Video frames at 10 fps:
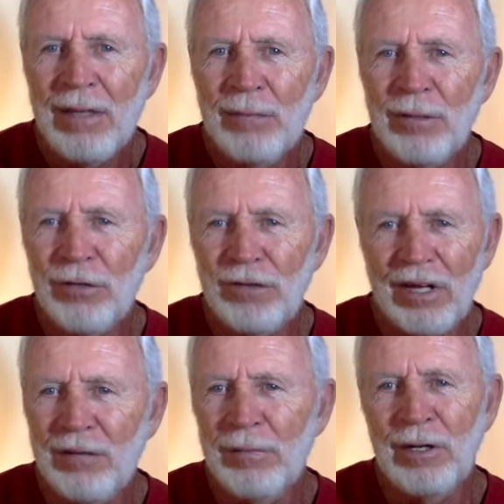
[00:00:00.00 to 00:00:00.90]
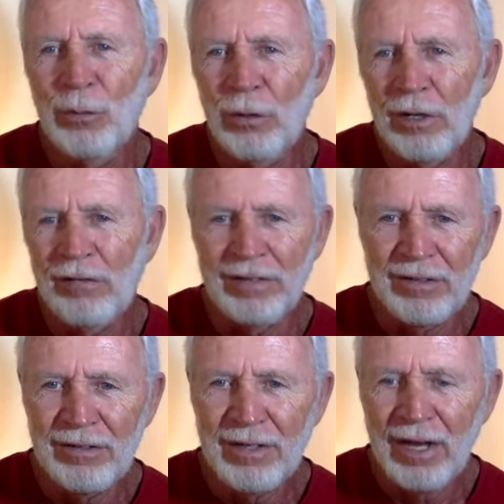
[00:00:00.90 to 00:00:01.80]
because I didn't mean a word of it.
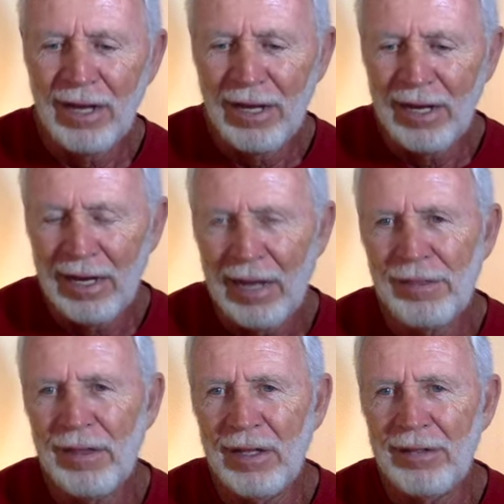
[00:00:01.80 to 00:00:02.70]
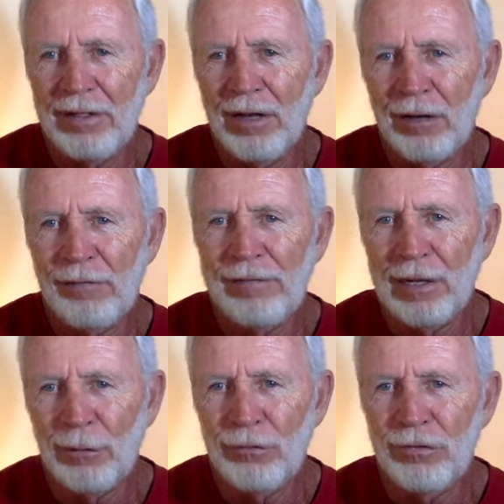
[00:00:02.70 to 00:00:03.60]
I, I think that Dr.
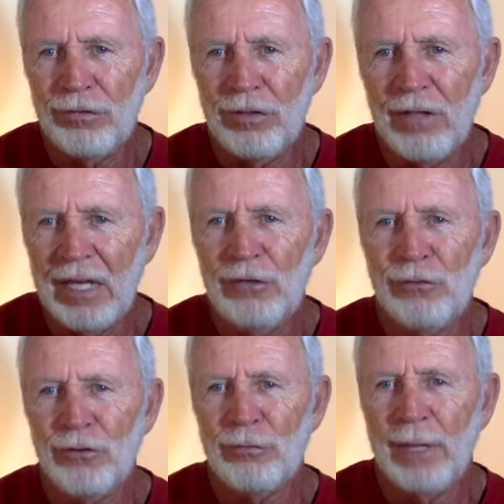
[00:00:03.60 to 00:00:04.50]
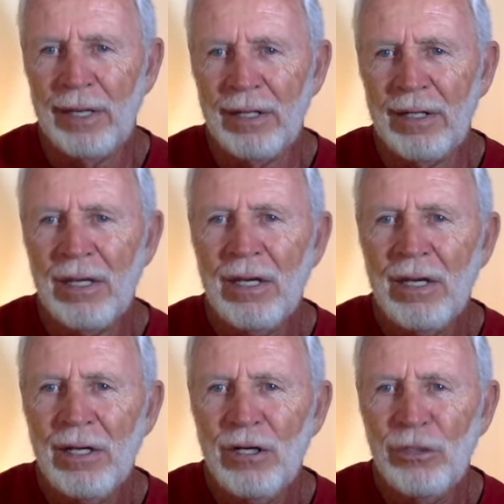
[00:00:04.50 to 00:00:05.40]
Flowers is a dangerous man
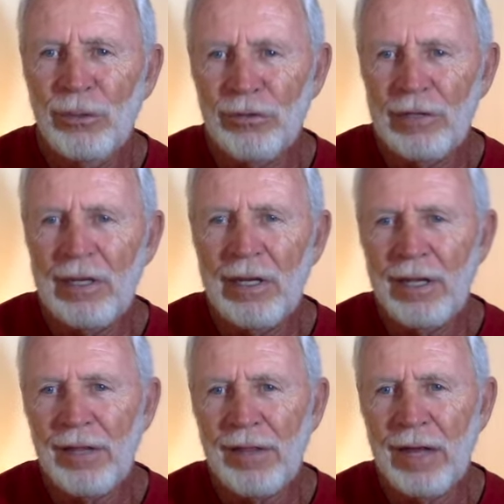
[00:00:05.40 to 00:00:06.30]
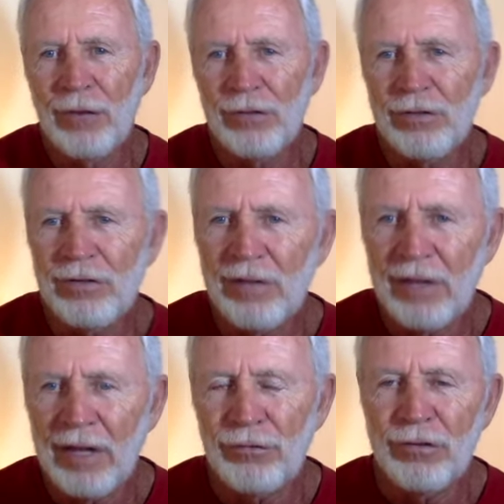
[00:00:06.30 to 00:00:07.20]
who is leading thousands and
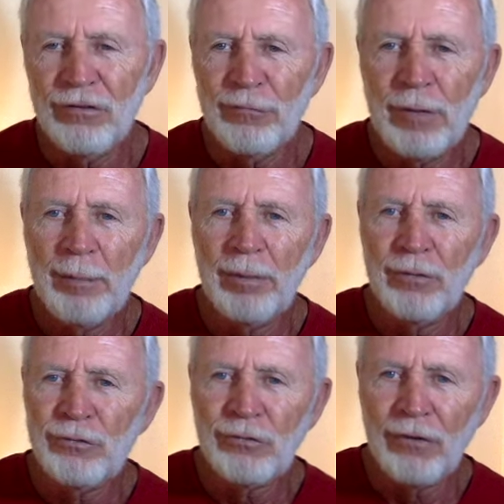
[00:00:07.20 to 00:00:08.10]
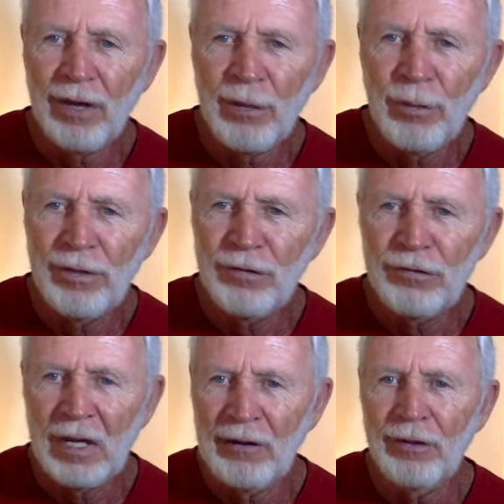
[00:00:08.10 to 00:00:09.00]
thousands of people astray with his
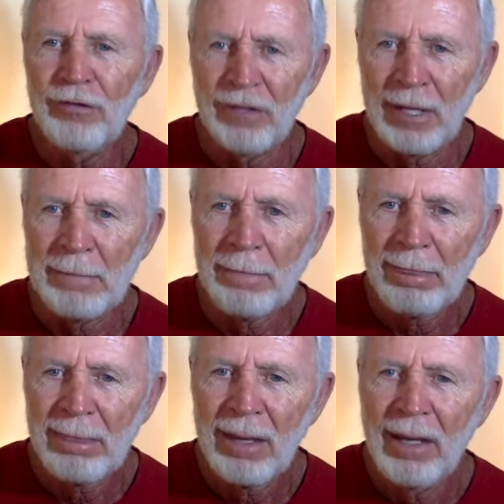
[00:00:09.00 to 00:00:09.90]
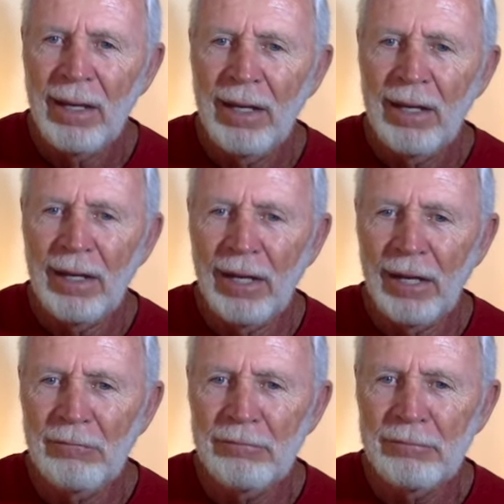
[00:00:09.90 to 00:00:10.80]
heresy.
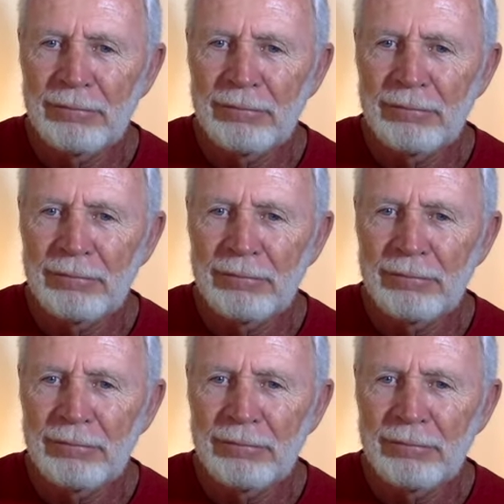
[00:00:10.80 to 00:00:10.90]
Um,